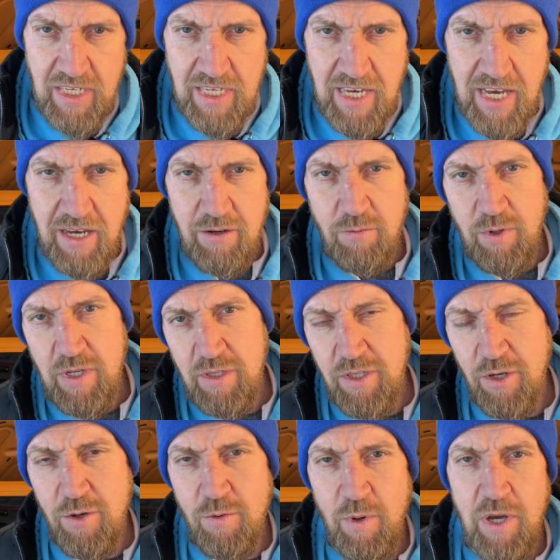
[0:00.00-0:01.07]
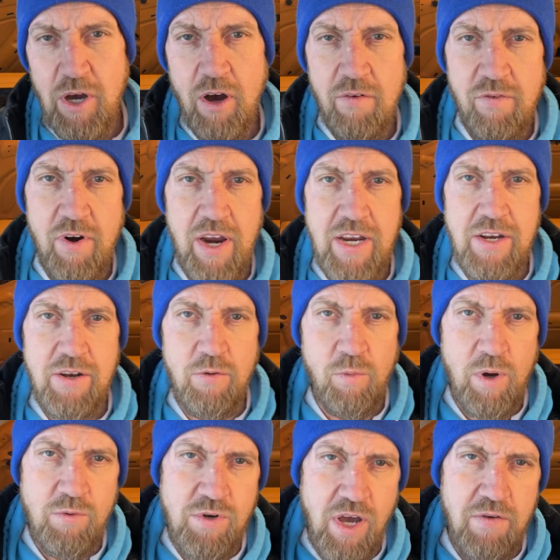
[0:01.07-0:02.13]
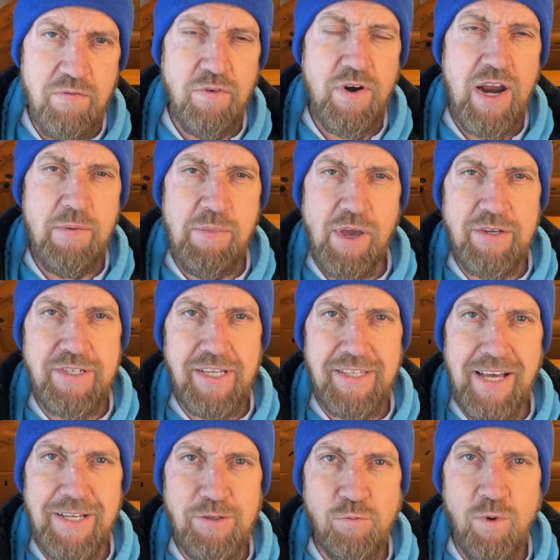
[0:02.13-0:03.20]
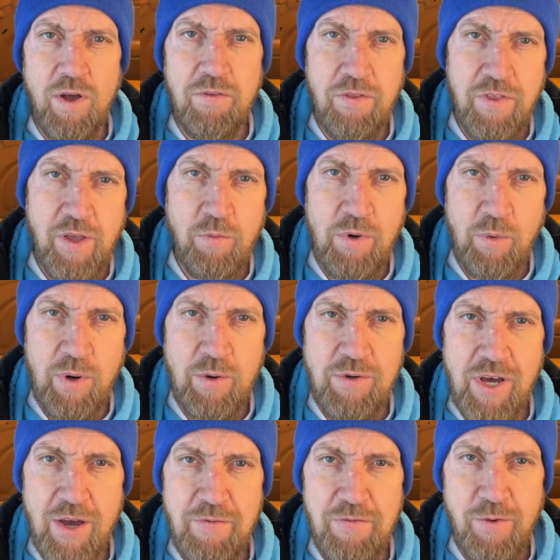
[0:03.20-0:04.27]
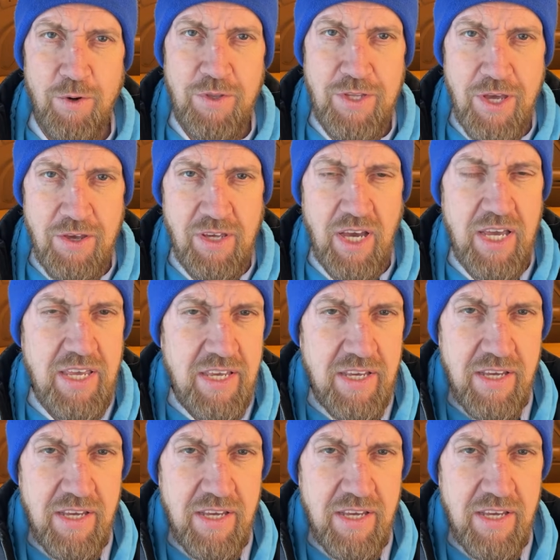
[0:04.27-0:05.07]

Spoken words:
Yeah, we do. We are very well known for our music. That's one thing we're well known for in the UK.